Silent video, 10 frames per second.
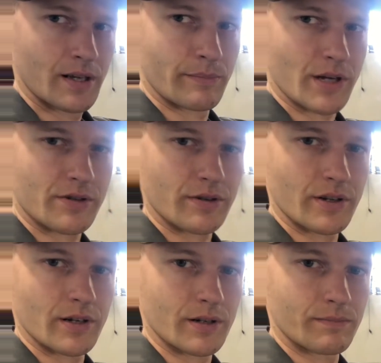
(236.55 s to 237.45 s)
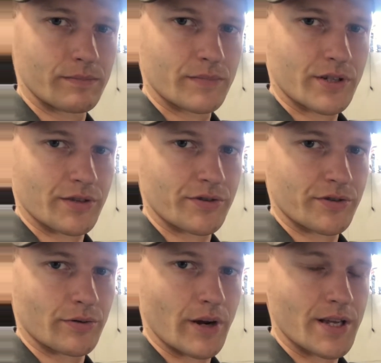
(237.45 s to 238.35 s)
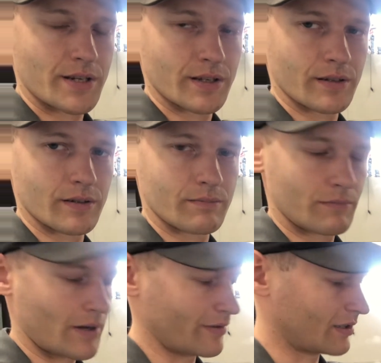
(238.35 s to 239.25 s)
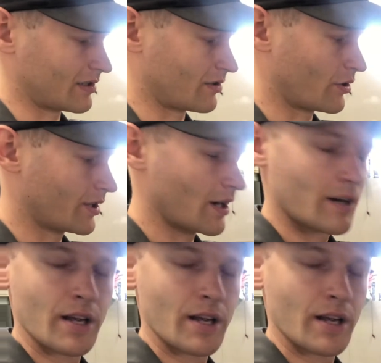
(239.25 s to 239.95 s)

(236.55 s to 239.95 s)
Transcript: Make sure their sensors are right and everything's good there.